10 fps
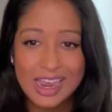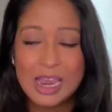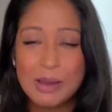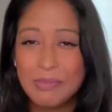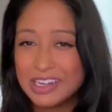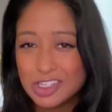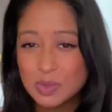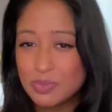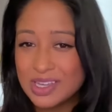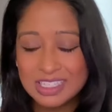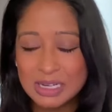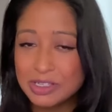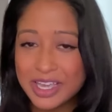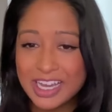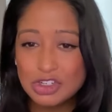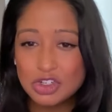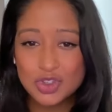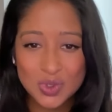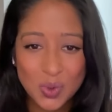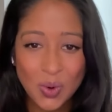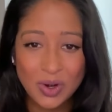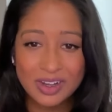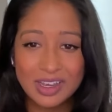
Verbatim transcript: it might just be a double-edged sword,